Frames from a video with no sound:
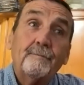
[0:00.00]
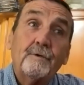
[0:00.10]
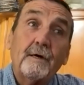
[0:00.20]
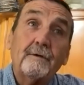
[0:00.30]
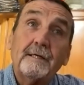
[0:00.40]

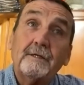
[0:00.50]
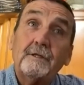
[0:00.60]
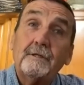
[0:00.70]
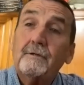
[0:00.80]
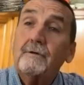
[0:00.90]
So I think
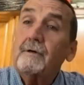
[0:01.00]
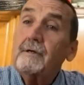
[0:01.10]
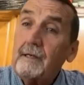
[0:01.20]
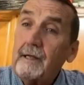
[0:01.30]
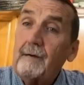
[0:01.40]
she's going to
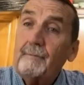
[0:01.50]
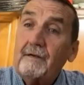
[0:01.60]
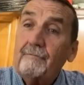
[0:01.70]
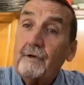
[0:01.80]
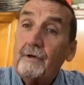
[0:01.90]
allow me
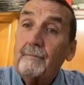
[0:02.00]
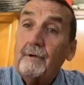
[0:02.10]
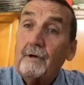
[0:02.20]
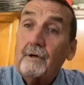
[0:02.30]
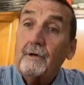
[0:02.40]
to film
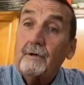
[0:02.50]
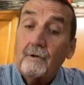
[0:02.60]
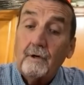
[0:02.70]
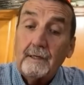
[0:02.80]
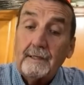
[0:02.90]
her,
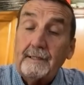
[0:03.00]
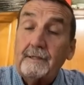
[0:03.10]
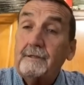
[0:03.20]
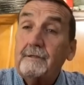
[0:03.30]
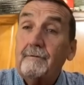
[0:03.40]
or at
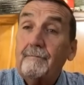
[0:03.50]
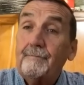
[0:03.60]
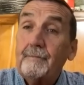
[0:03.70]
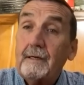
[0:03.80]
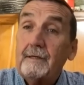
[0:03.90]
least
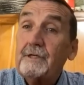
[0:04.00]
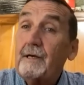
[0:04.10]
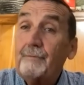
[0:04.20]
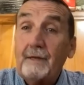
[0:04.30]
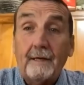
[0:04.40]

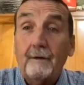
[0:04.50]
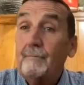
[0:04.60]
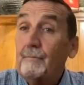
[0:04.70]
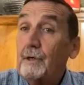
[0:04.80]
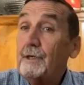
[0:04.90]

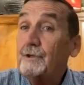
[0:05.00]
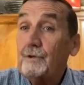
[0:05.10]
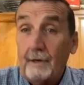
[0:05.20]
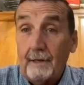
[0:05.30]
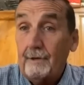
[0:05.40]
something much
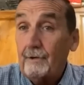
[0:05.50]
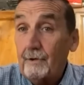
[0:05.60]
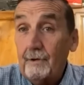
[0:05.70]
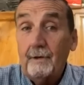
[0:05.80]
greater